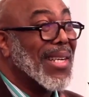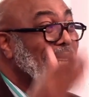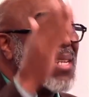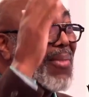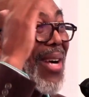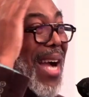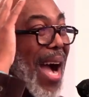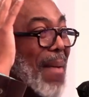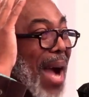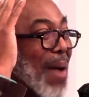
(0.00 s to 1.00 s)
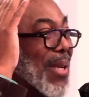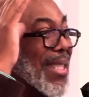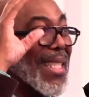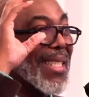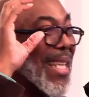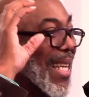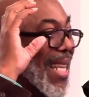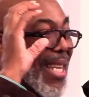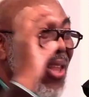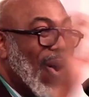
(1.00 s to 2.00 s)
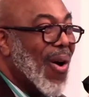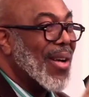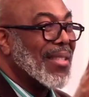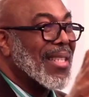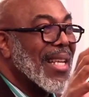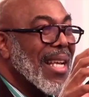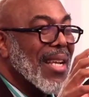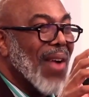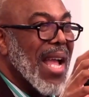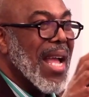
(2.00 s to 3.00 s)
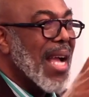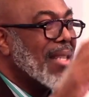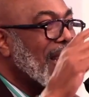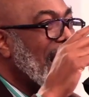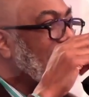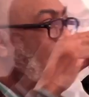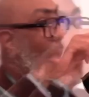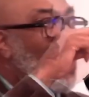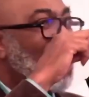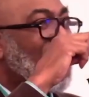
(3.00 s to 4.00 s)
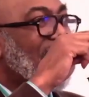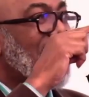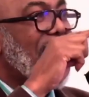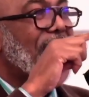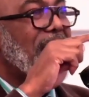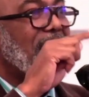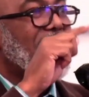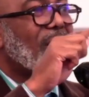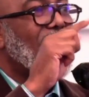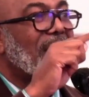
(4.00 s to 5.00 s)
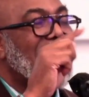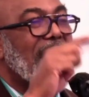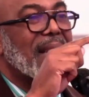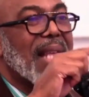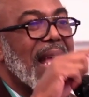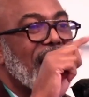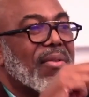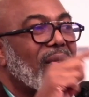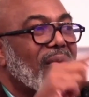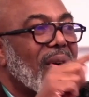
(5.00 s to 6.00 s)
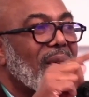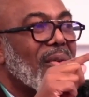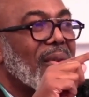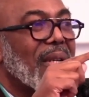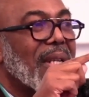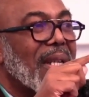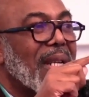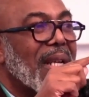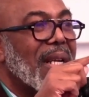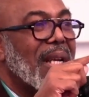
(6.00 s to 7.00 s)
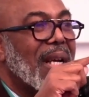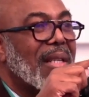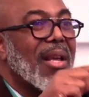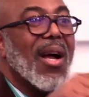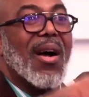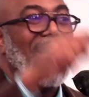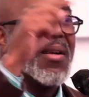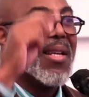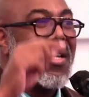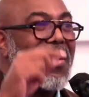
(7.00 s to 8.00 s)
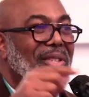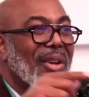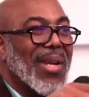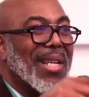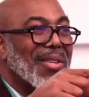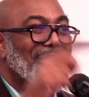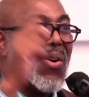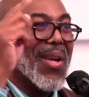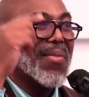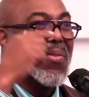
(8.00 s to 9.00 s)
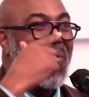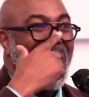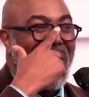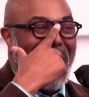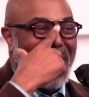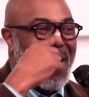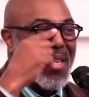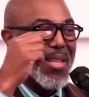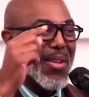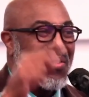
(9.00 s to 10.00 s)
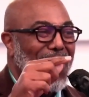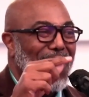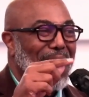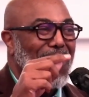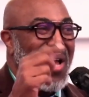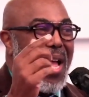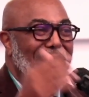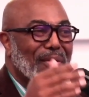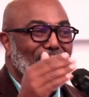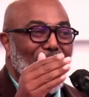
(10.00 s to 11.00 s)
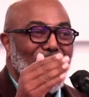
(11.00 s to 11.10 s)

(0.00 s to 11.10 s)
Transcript: anymore? I mean, I was just lost, right? Until I looked over to the left and I saw a sign that said Ethel Road. I said, oh, Joey, you know Ethel Road. So, so Ethel, Ethel Road, you